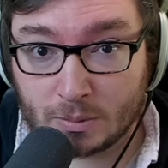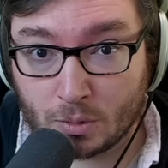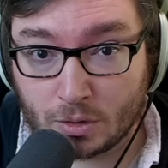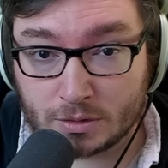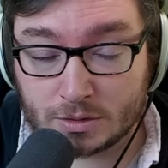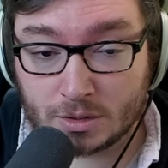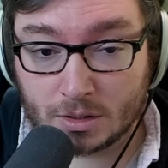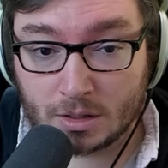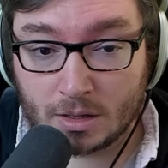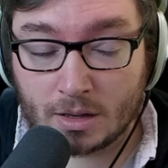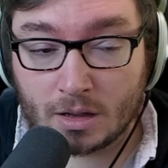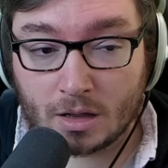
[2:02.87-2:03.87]
Wand,
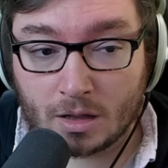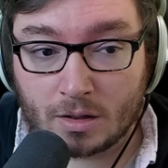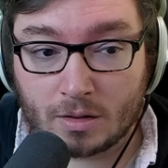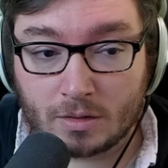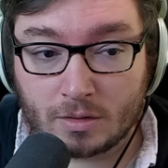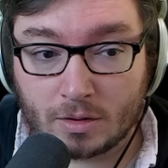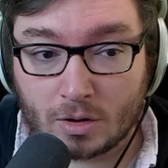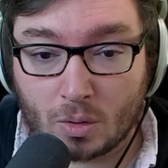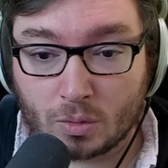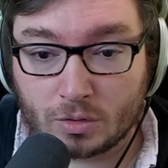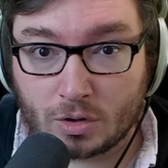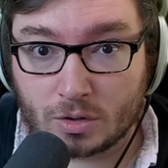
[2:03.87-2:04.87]
the
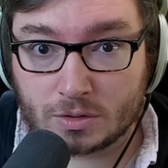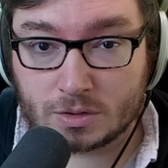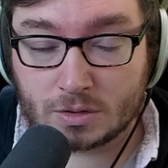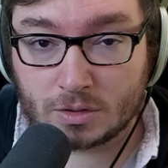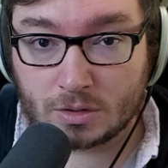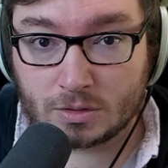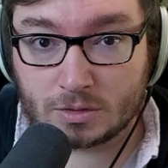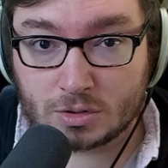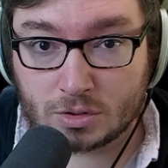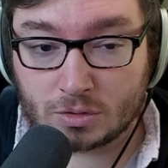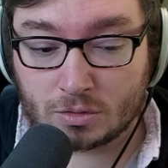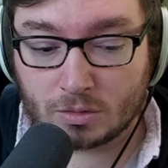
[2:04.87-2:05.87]
gold cost
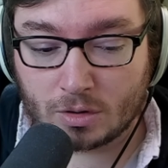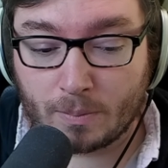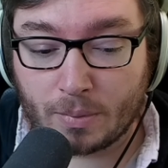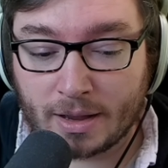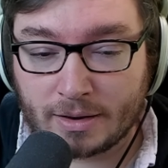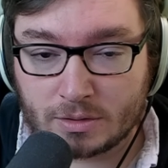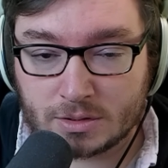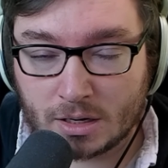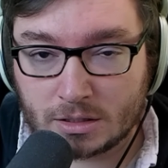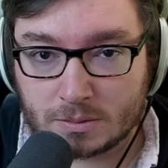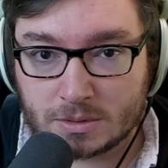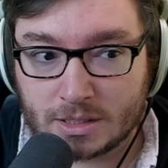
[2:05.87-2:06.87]
to combine those
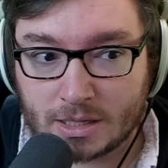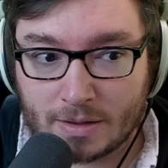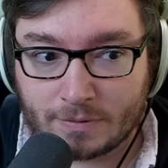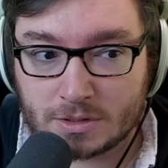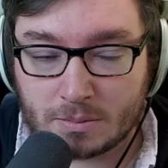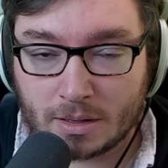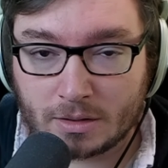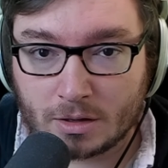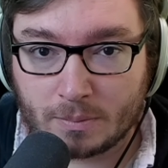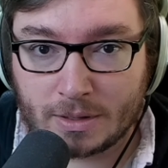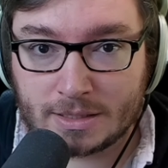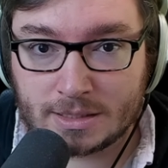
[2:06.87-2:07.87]
items together to make the
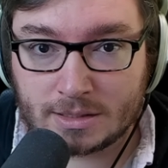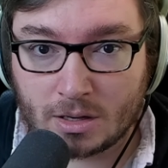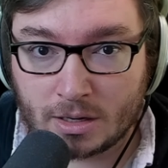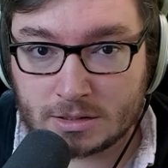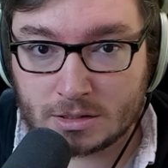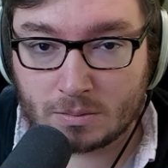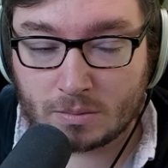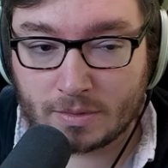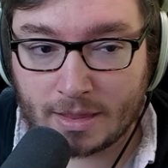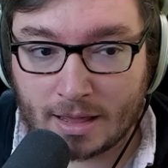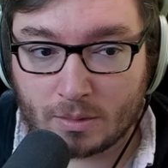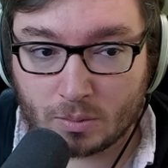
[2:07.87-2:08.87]
completed item,
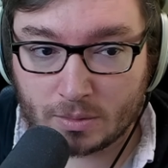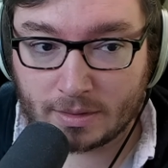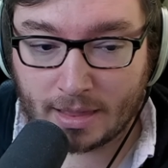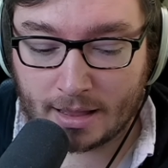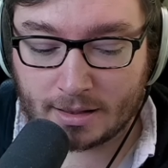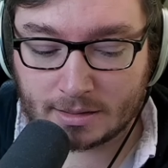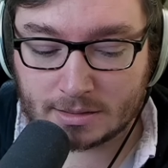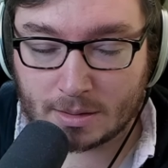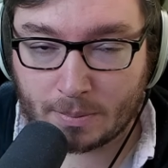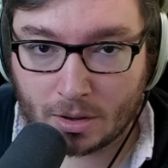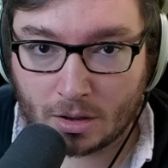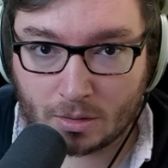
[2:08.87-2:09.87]
that is the
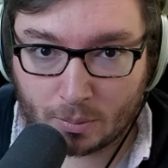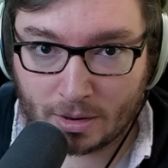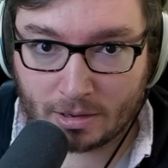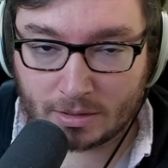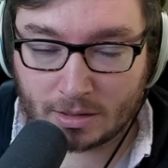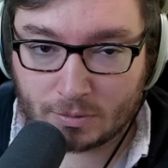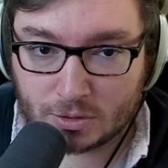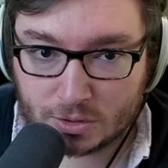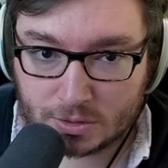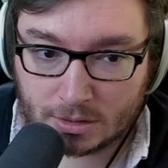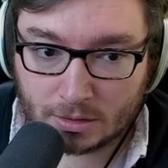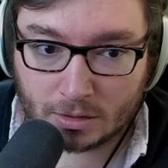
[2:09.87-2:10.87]
part where they're
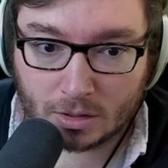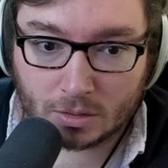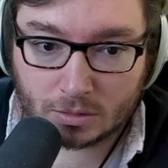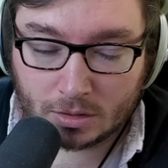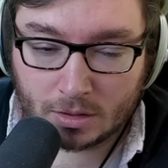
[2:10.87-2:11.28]
reducing the gold.